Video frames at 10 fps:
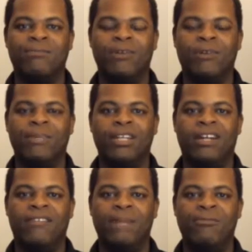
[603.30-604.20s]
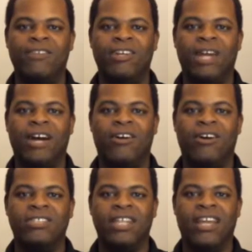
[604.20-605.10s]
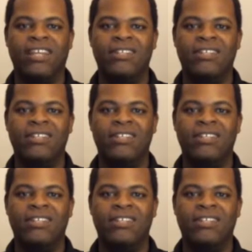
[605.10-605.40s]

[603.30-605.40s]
reminded me of that movie Groundhog Day.